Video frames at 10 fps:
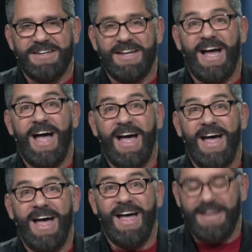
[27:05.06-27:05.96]

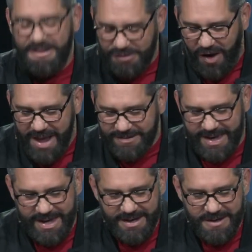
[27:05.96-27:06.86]
That's
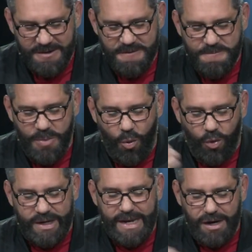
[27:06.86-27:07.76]
crazy.
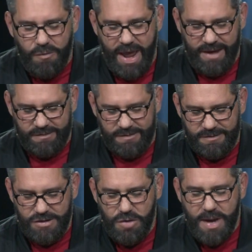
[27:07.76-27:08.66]
Or getting a raise.
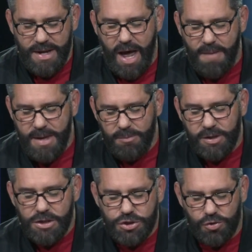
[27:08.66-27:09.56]
You may not be able to
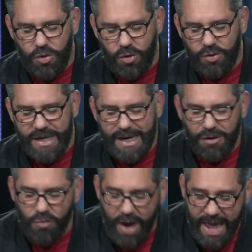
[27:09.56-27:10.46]
control getting a
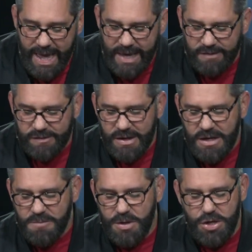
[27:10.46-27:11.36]
raise,
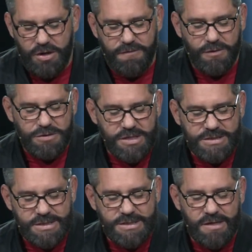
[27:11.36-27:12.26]
but you can feel
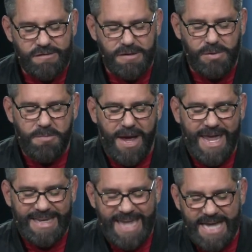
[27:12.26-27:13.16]
just as good simply by
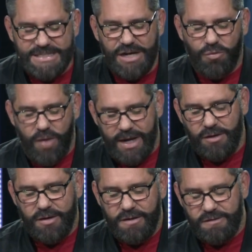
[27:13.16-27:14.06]
engaging in
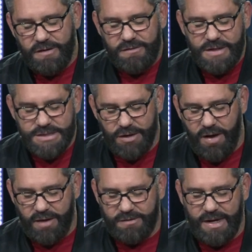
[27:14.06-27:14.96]
regular, consistent
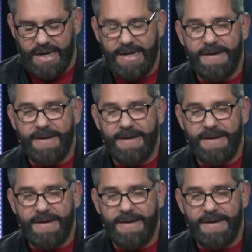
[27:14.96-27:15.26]
generosity.